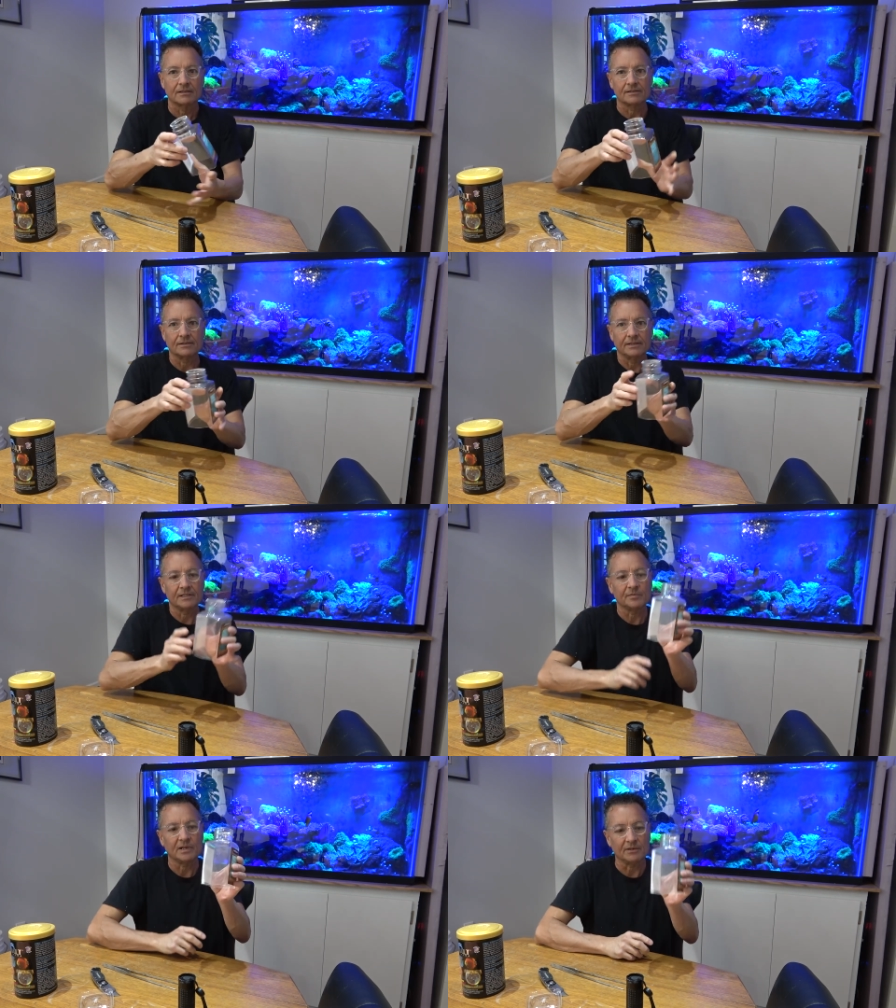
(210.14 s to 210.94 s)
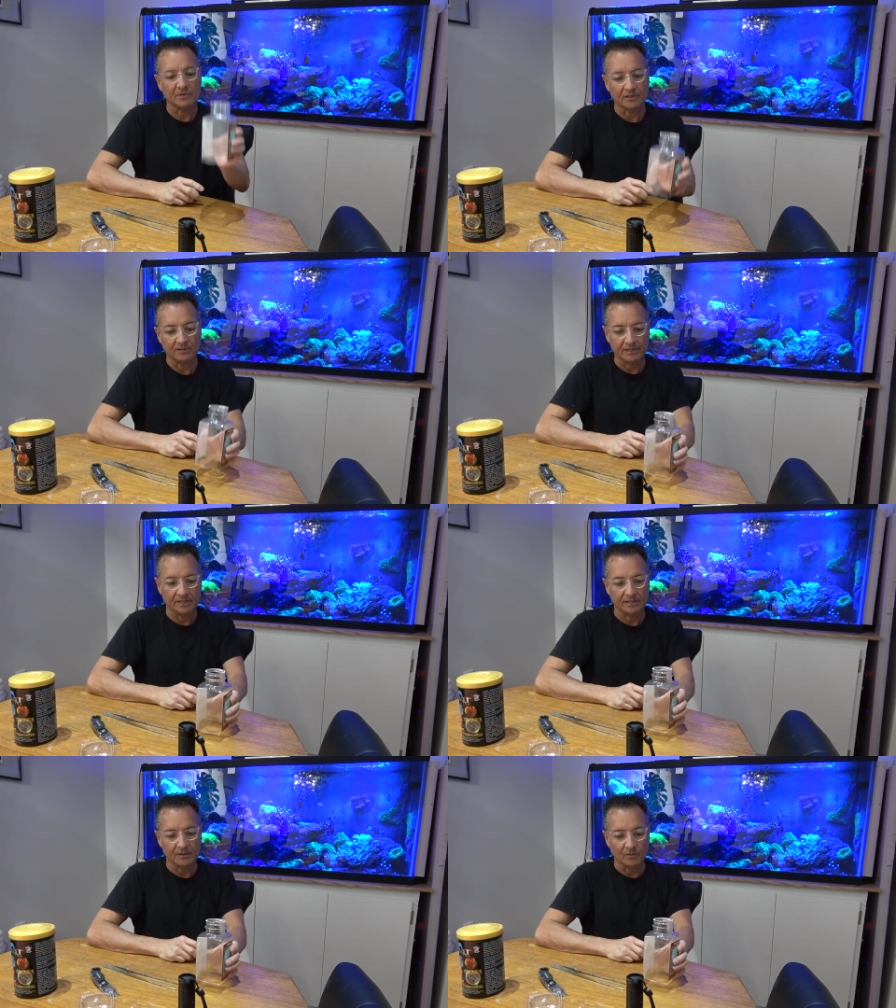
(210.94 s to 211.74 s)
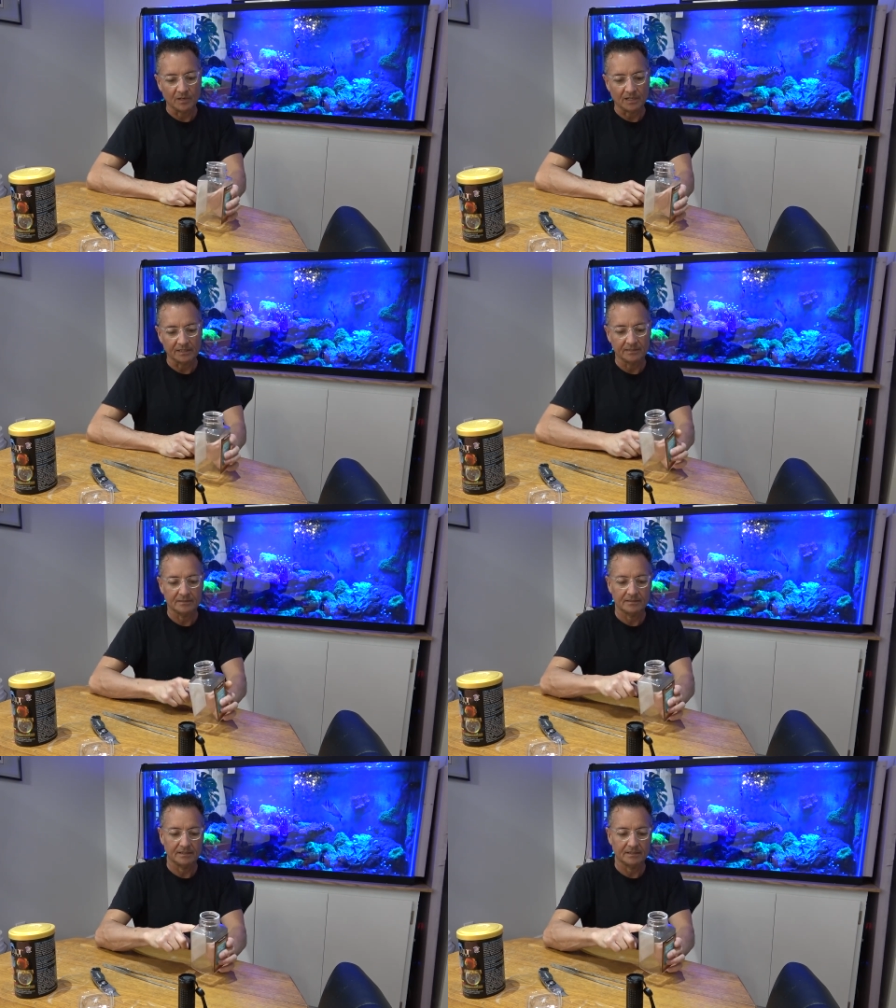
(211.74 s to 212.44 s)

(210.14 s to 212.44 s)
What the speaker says: So this part will go into the water.